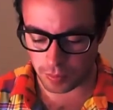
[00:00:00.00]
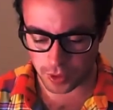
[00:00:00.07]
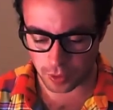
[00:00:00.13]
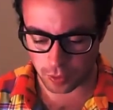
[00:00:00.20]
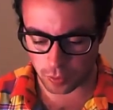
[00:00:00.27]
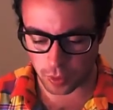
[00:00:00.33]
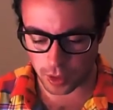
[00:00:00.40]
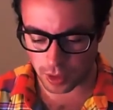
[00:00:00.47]
You
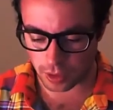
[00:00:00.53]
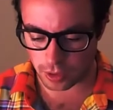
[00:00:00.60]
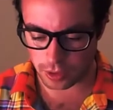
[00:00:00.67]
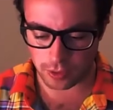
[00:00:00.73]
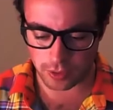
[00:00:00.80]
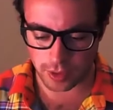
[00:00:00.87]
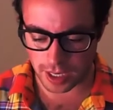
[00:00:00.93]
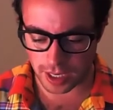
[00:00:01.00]
know, what are
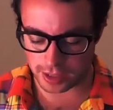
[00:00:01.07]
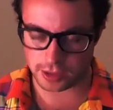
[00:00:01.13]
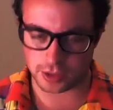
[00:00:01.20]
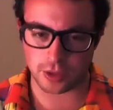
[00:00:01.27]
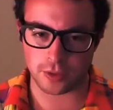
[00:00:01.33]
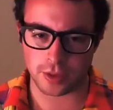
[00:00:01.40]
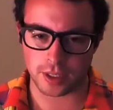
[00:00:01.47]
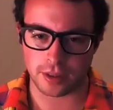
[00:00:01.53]
you guys
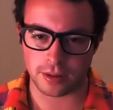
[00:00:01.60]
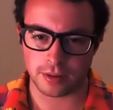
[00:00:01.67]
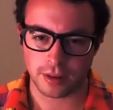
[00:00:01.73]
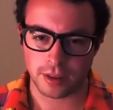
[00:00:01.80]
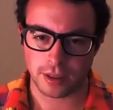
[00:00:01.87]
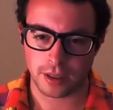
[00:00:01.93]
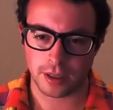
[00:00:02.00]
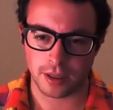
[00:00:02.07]
doing
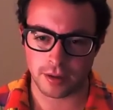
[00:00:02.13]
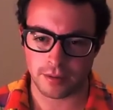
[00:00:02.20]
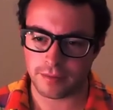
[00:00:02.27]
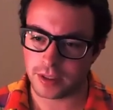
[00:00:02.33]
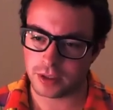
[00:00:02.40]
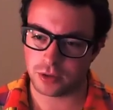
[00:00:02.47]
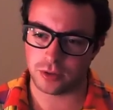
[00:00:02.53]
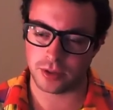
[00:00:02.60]
uh,
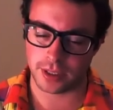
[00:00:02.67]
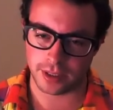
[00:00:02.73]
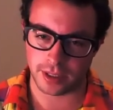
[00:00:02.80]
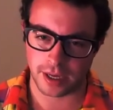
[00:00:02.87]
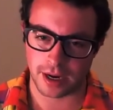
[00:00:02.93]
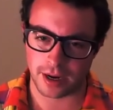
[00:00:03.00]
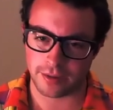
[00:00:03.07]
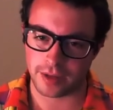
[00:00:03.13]
visually to
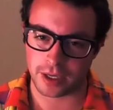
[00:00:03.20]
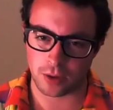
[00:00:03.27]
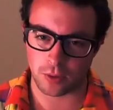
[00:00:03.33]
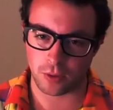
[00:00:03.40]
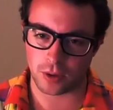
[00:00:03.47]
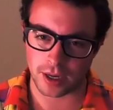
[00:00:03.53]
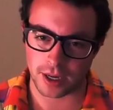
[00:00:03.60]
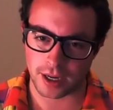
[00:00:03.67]
kind of like
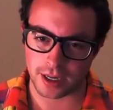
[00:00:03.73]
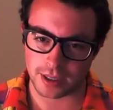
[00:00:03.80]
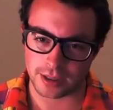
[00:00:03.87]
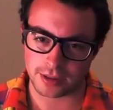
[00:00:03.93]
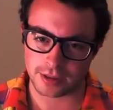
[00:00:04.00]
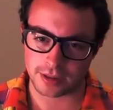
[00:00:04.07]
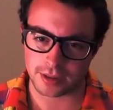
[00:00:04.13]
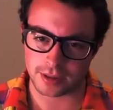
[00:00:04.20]

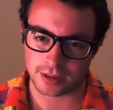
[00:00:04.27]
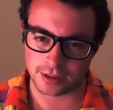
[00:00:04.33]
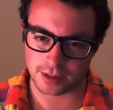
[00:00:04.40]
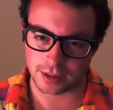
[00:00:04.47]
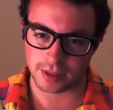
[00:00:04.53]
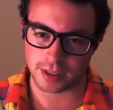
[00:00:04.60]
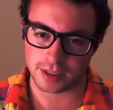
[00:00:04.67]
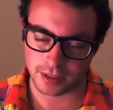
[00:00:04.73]
organize
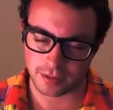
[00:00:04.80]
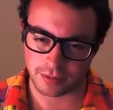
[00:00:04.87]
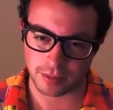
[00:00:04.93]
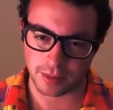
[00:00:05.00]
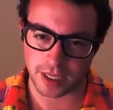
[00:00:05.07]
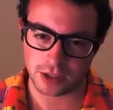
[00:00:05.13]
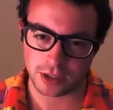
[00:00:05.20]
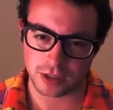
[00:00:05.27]
some of this
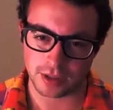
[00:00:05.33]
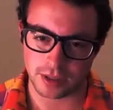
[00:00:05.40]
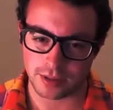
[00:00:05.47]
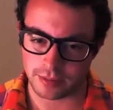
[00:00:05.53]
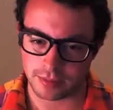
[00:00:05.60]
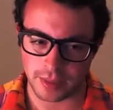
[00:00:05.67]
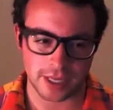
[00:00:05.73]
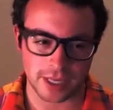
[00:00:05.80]
information
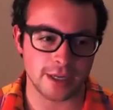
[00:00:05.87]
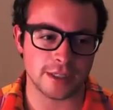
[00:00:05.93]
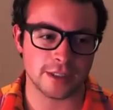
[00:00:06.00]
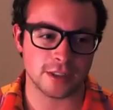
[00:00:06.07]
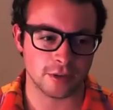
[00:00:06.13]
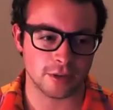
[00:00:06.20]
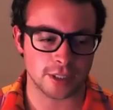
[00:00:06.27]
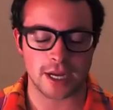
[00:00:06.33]
and make it easier to